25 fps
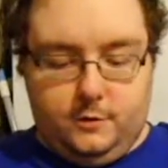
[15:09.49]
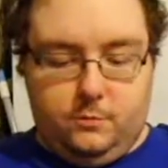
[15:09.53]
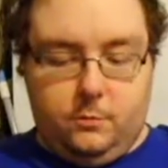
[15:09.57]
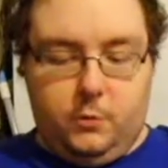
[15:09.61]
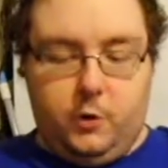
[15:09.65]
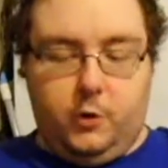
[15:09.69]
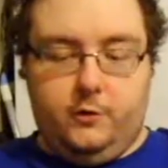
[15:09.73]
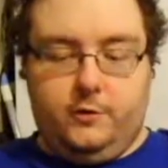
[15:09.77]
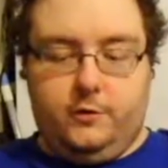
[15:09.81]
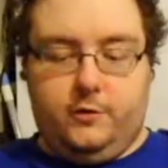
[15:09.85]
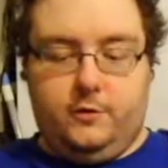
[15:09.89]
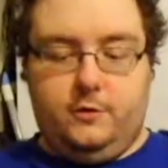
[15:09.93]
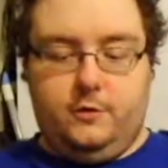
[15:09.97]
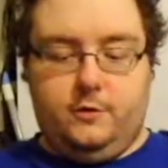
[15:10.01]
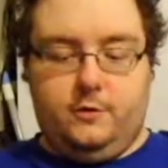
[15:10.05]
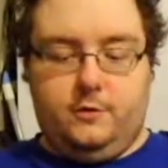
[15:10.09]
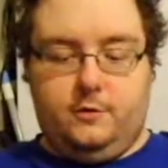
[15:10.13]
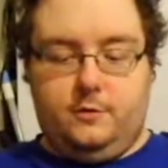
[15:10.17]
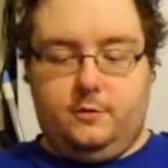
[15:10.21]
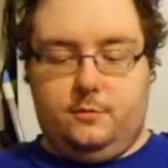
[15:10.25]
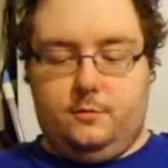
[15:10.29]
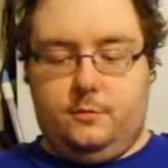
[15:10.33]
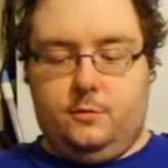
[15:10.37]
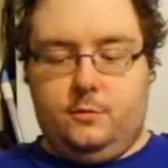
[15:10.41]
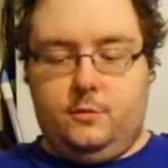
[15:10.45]
Most of
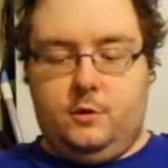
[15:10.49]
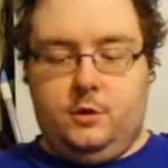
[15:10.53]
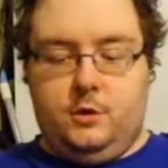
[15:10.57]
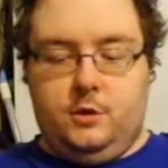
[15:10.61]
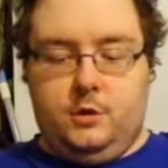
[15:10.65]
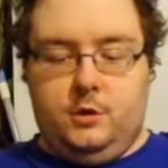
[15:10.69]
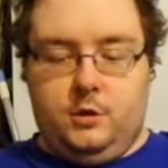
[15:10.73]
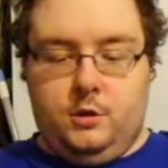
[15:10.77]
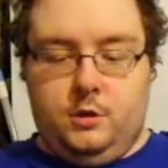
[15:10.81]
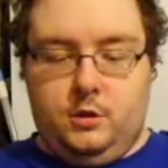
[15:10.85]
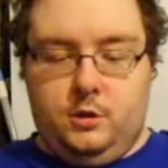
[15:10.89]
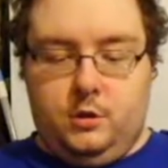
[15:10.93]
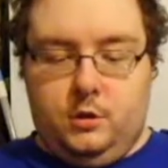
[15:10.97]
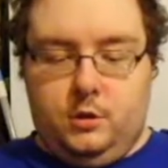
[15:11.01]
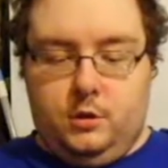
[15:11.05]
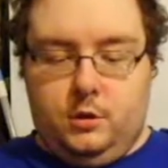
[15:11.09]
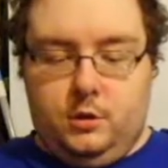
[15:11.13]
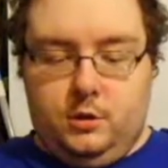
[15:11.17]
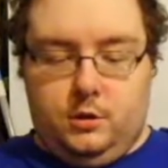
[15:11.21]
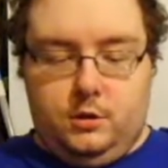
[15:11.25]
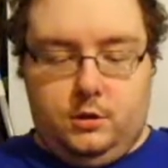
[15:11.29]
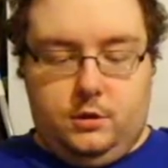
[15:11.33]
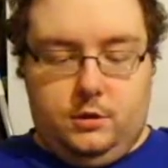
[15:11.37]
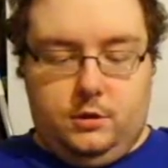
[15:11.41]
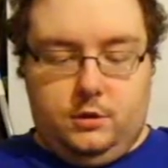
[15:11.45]
them,
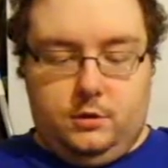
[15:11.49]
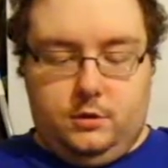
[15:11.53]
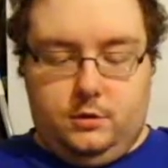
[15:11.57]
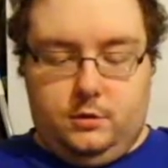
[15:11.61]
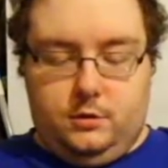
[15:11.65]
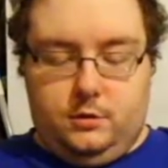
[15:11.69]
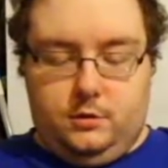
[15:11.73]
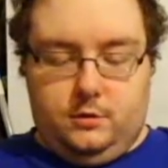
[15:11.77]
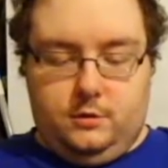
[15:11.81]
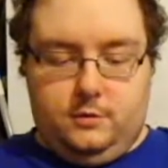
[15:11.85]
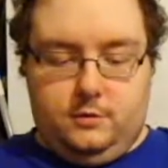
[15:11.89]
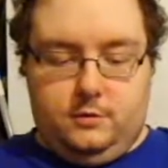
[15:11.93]
they're